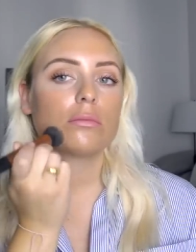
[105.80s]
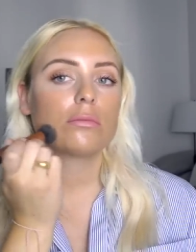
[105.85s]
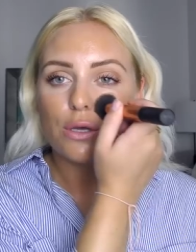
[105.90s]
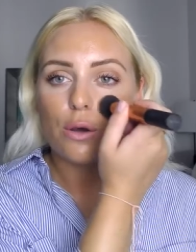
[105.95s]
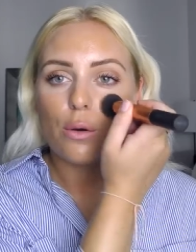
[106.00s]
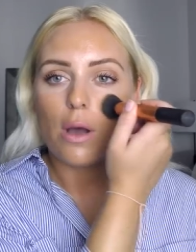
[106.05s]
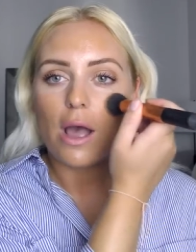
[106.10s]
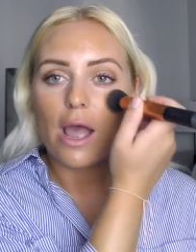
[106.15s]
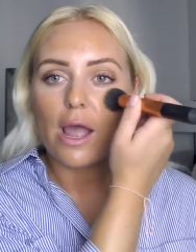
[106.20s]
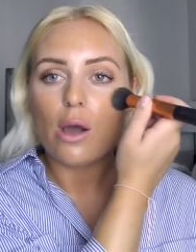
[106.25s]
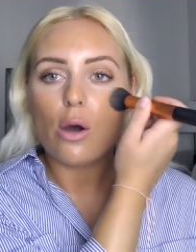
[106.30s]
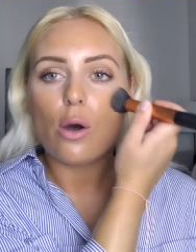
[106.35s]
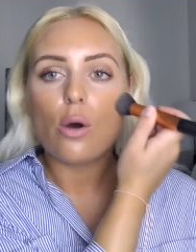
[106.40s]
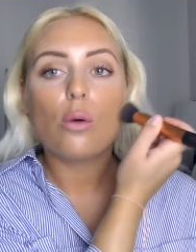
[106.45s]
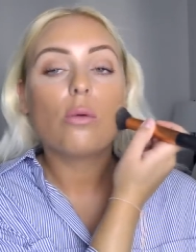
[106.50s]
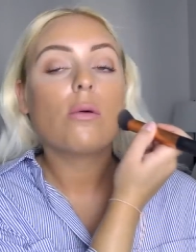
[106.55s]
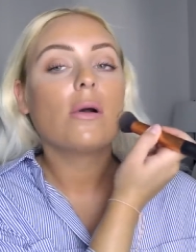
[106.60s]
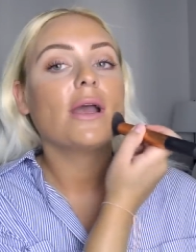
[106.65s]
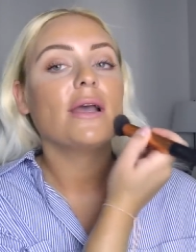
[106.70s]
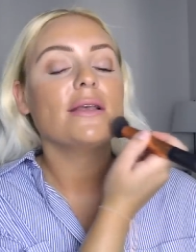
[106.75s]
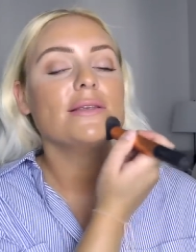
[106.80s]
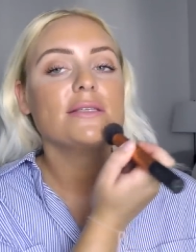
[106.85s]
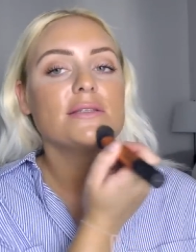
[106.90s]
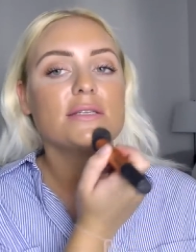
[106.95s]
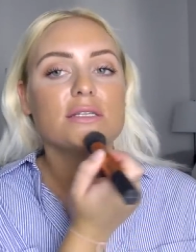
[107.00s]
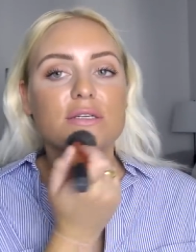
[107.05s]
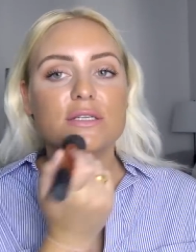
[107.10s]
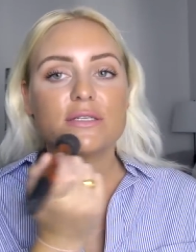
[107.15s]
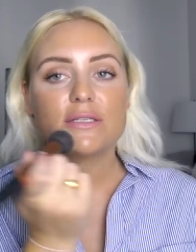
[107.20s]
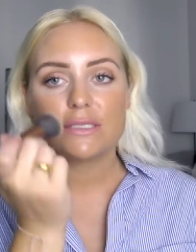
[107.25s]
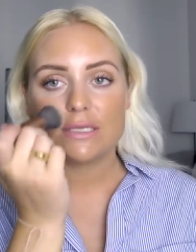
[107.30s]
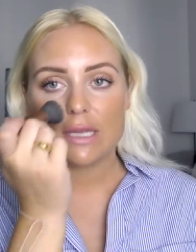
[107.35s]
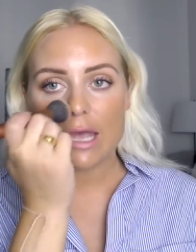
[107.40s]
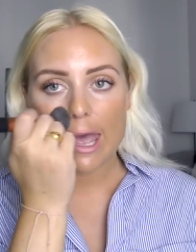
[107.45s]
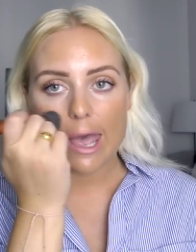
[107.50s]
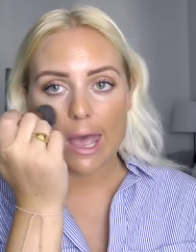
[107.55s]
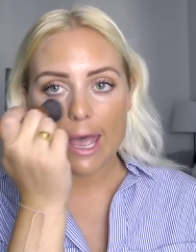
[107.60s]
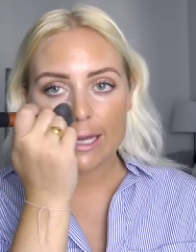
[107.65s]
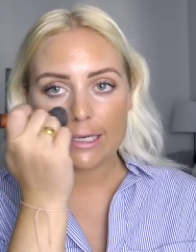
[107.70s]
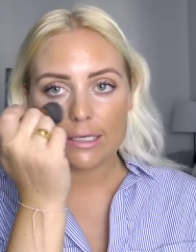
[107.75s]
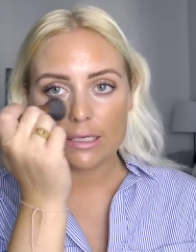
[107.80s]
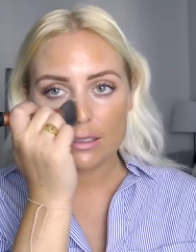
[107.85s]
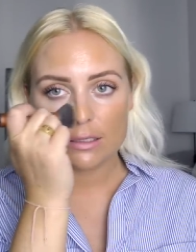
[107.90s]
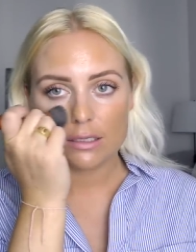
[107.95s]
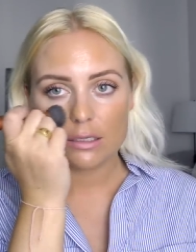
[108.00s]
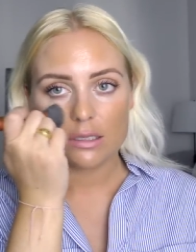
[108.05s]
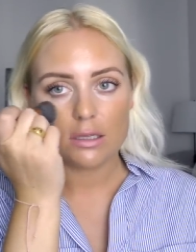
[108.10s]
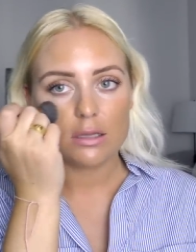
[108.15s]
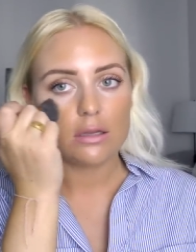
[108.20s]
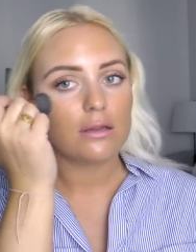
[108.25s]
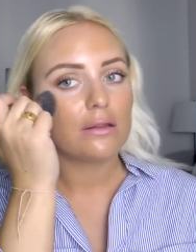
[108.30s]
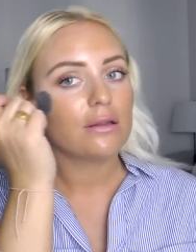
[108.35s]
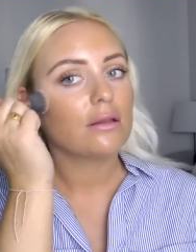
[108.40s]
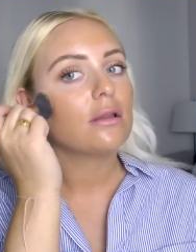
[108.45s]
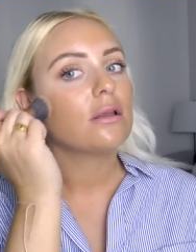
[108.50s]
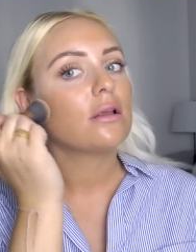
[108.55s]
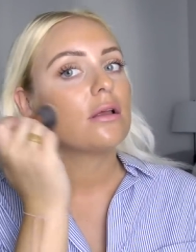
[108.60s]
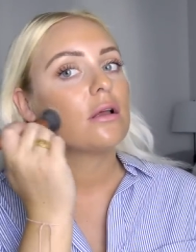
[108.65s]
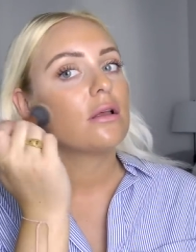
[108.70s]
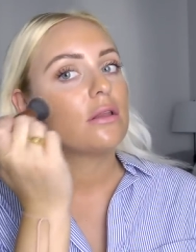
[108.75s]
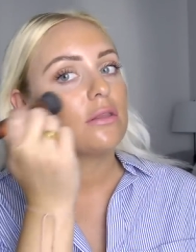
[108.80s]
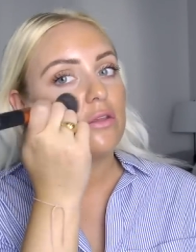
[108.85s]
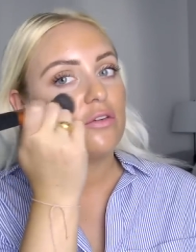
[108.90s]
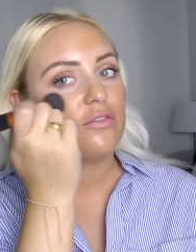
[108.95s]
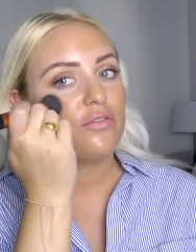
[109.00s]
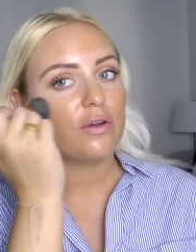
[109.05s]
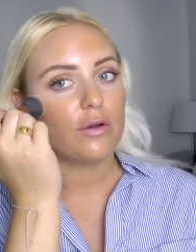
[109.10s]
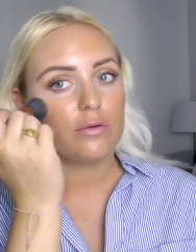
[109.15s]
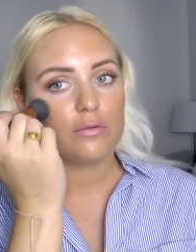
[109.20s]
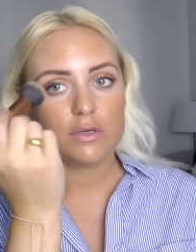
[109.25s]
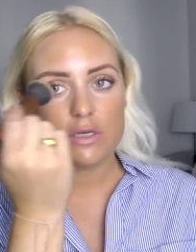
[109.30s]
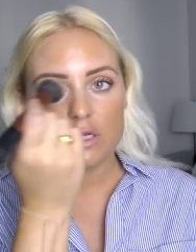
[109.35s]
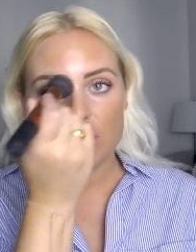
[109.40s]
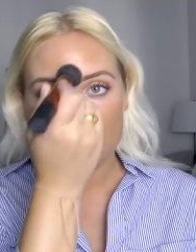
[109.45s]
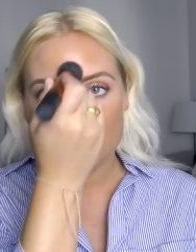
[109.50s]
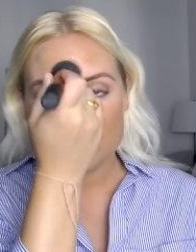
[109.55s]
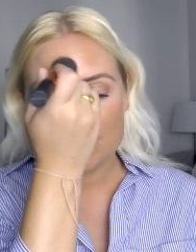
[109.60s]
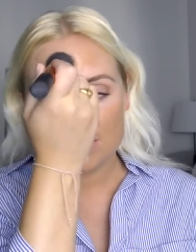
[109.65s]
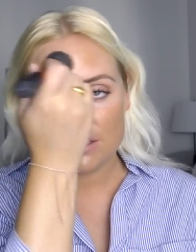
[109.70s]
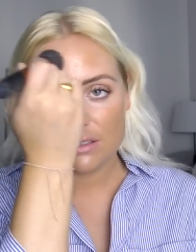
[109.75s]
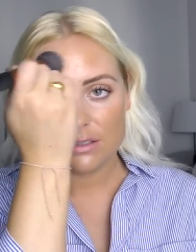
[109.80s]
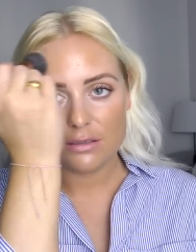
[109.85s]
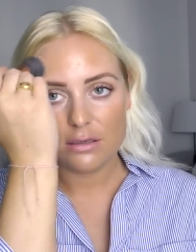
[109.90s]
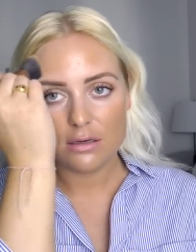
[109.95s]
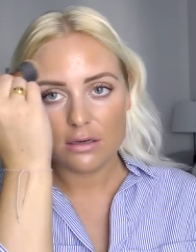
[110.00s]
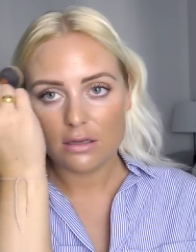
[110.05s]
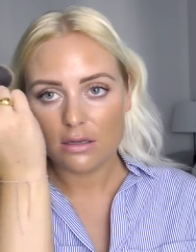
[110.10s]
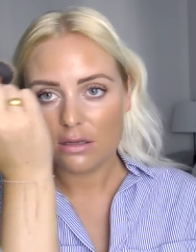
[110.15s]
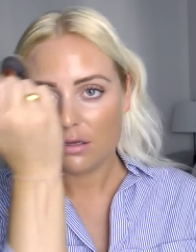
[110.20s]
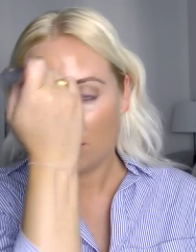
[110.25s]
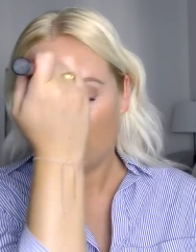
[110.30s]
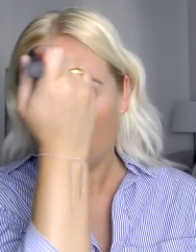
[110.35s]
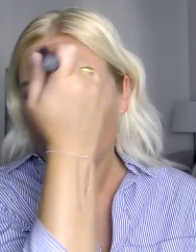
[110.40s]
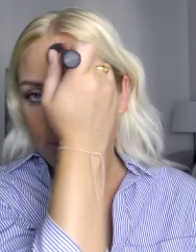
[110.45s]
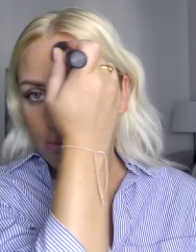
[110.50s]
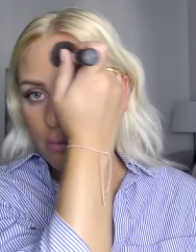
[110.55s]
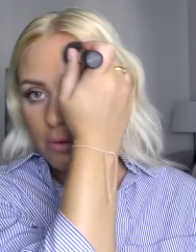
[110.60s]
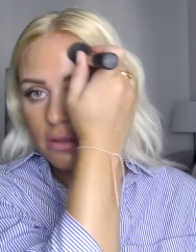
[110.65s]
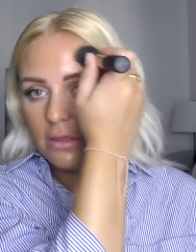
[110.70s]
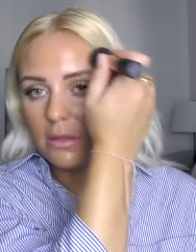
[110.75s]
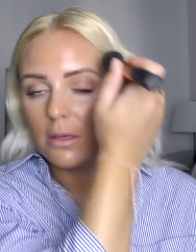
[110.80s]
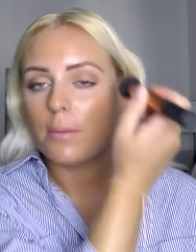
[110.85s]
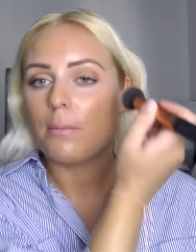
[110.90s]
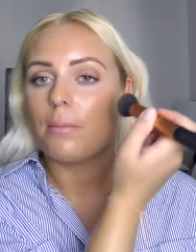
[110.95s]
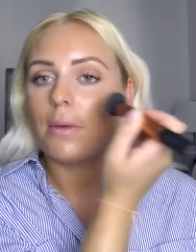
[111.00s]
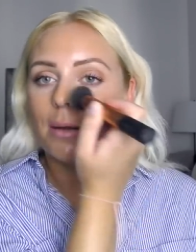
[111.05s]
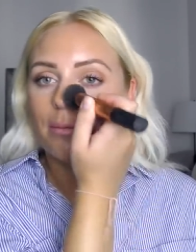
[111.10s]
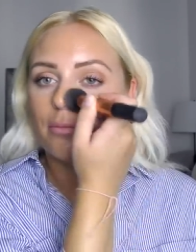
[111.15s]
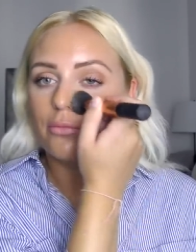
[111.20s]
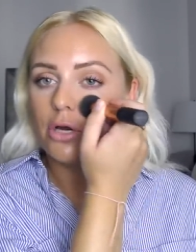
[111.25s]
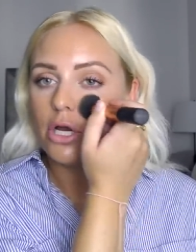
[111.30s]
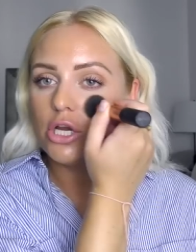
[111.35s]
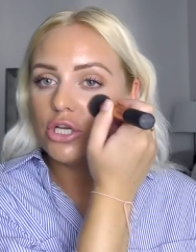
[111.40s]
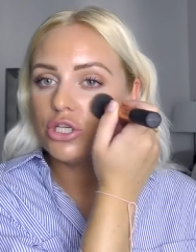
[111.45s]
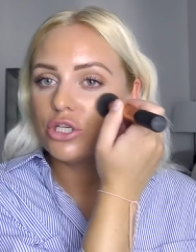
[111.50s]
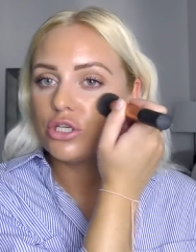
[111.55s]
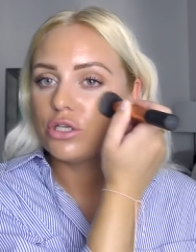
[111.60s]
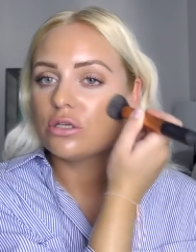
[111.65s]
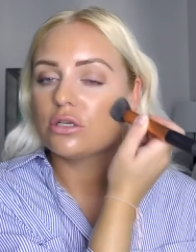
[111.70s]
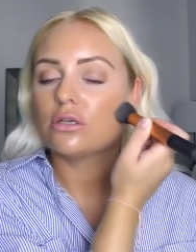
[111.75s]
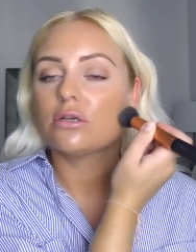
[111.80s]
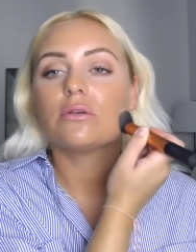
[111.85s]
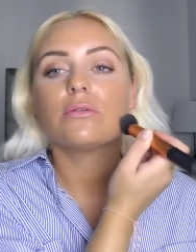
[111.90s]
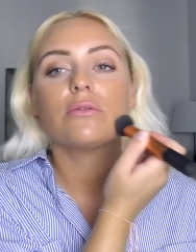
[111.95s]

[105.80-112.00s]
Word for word: So I always just add the foundation with my brush